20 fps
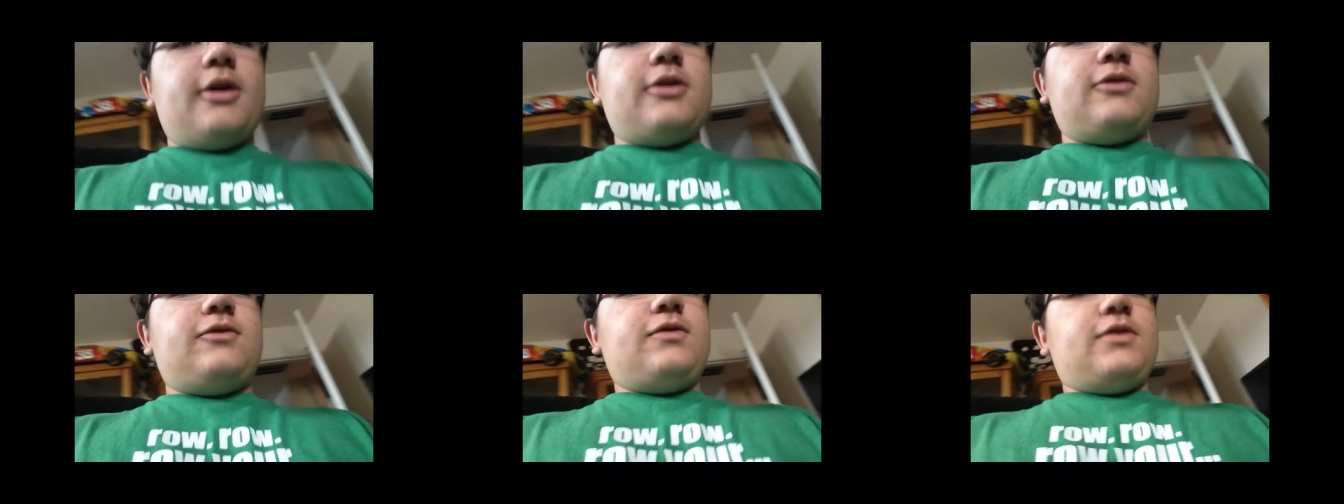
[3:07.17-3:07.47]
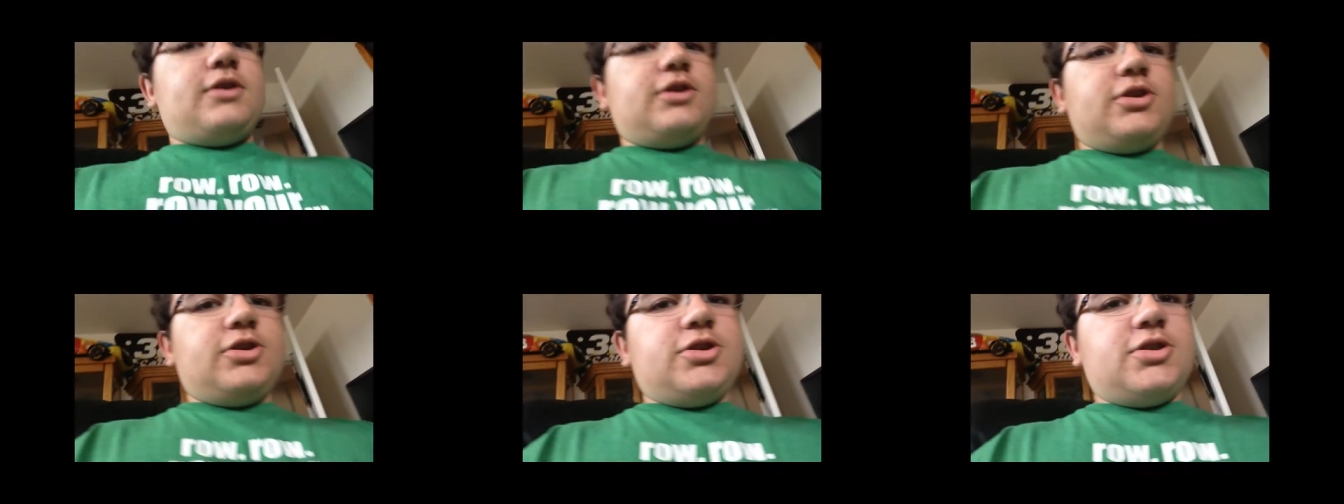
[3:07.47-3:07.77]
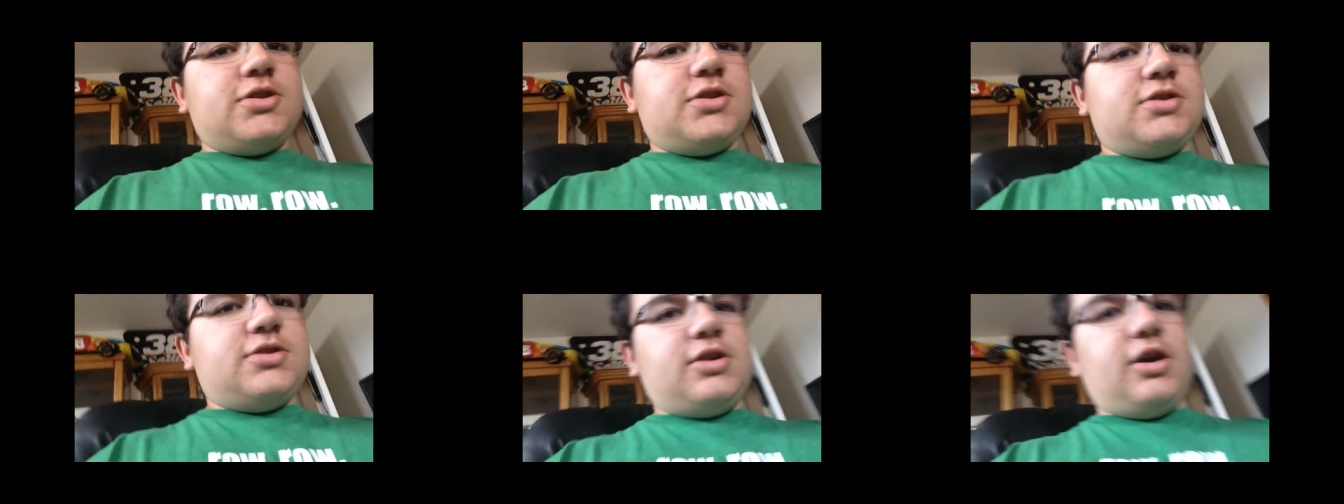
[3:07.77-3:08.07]

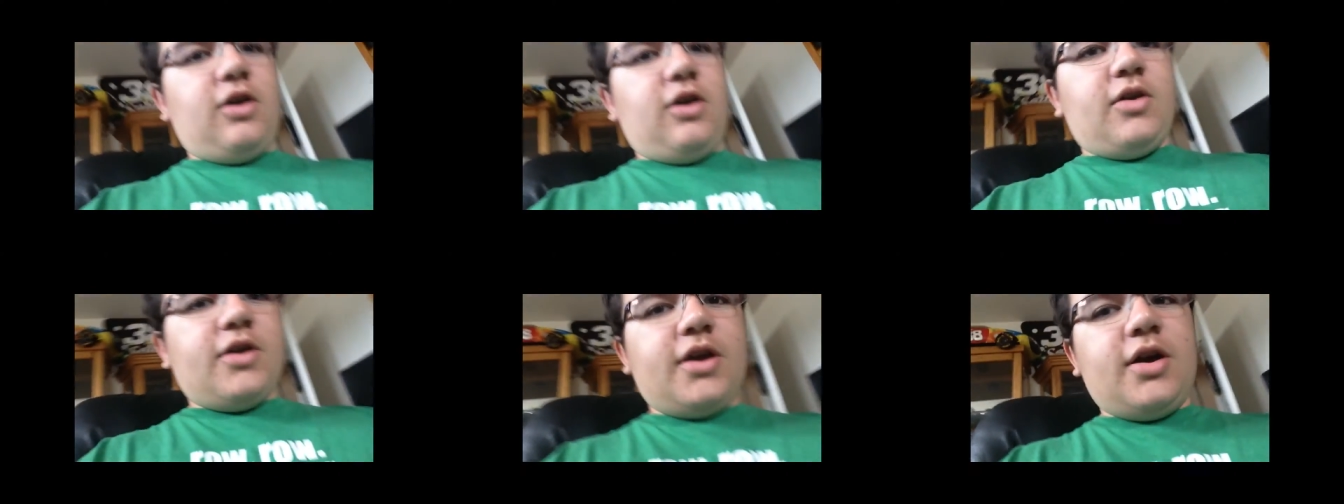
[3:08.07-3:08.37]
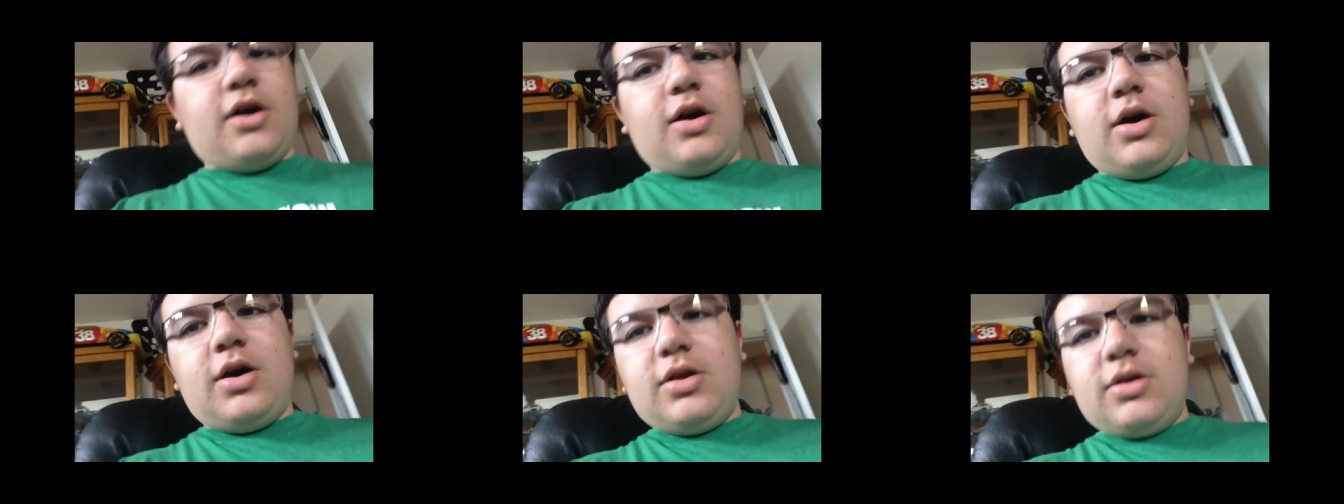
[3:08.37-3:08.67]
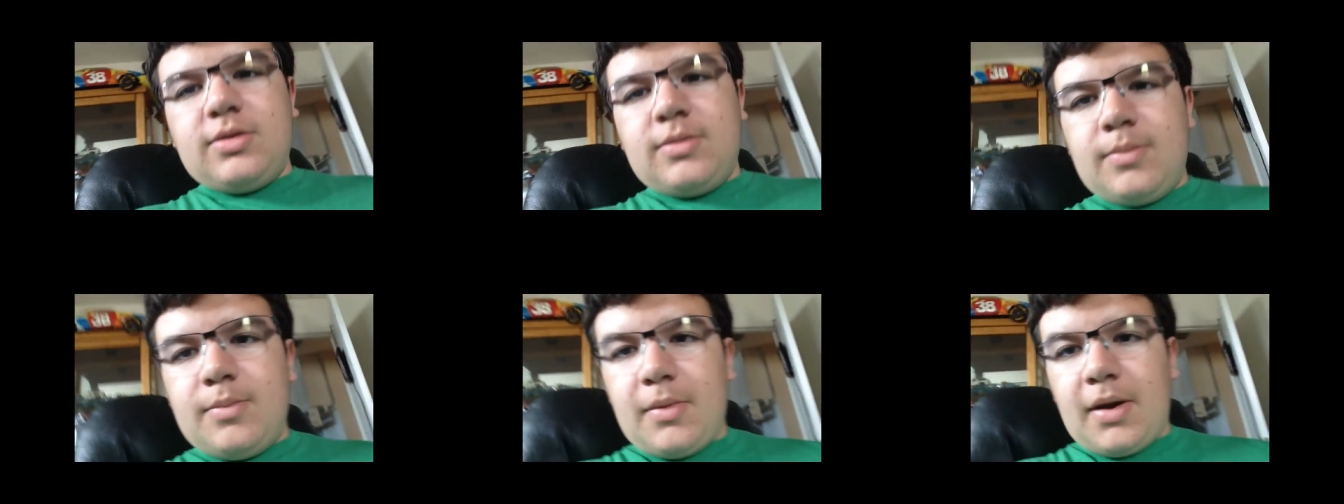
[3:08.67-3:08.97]
in oh,
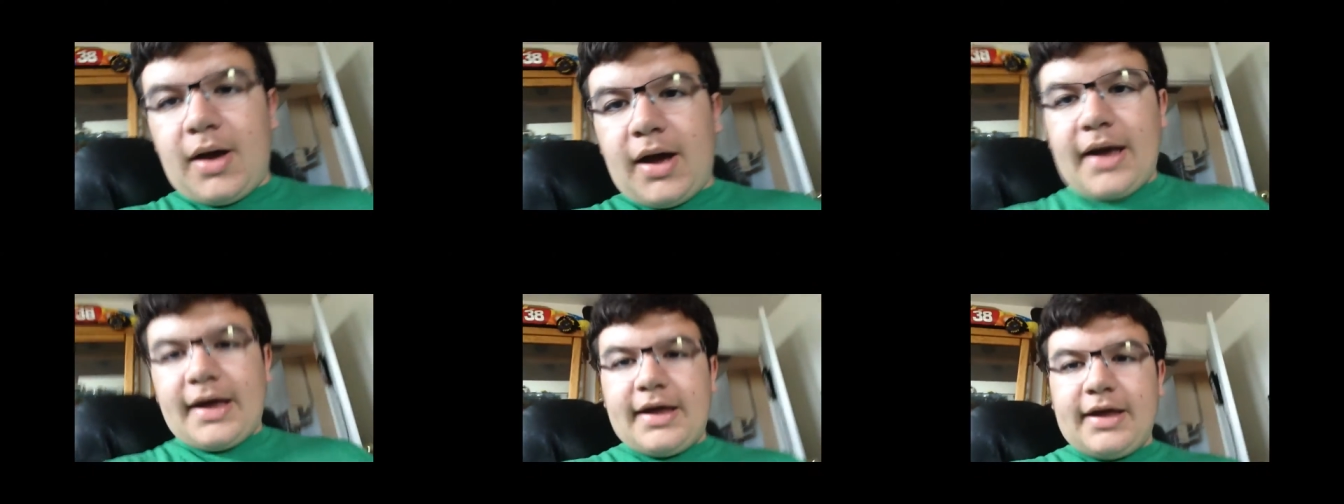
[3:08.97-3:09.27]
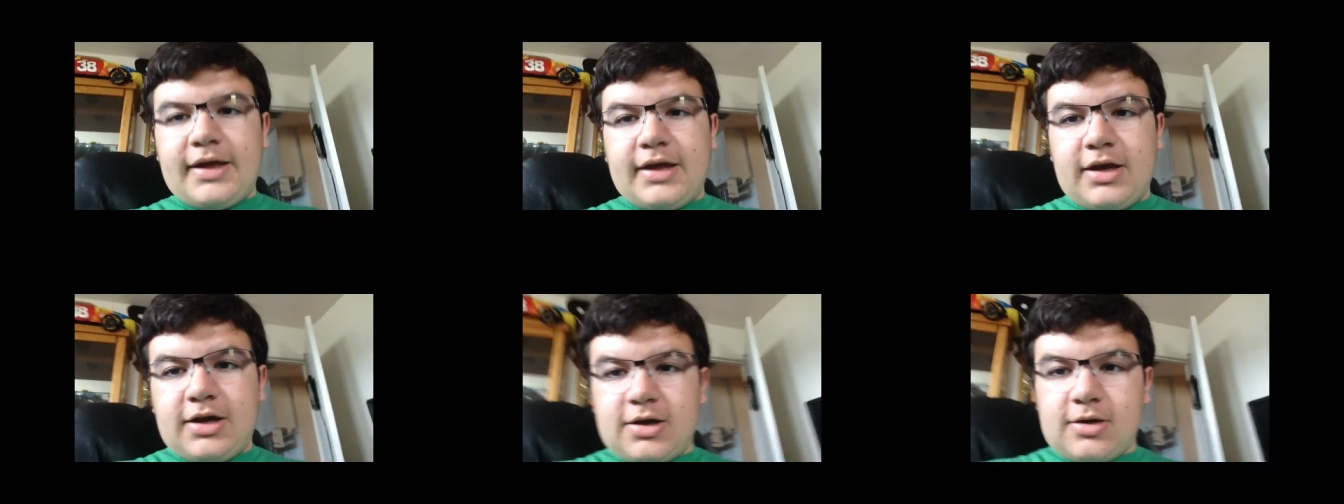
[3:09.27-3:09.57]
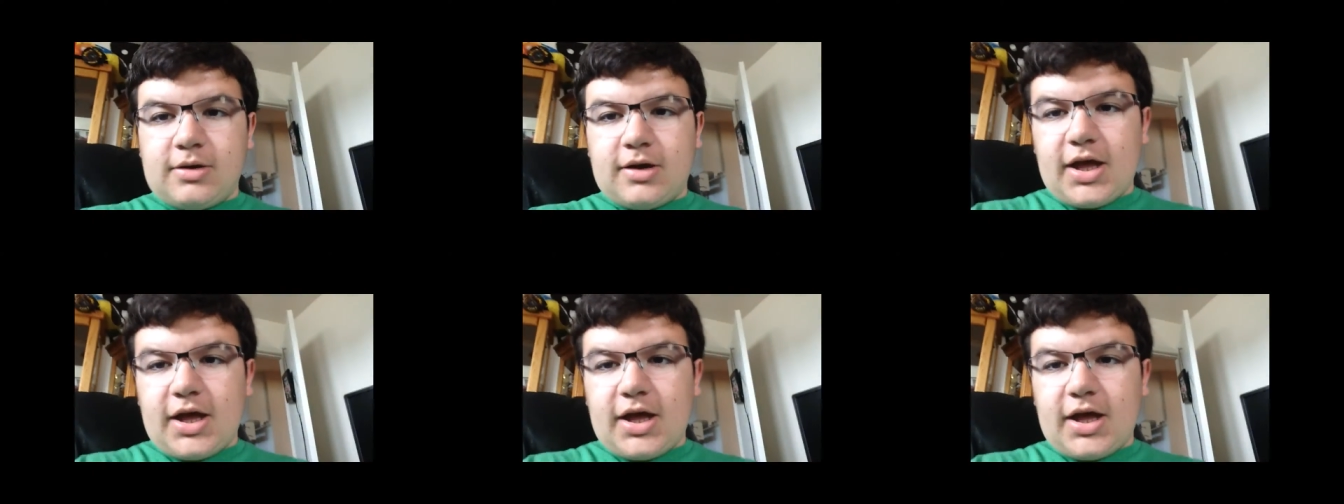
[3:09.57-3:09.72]
that's just tripod.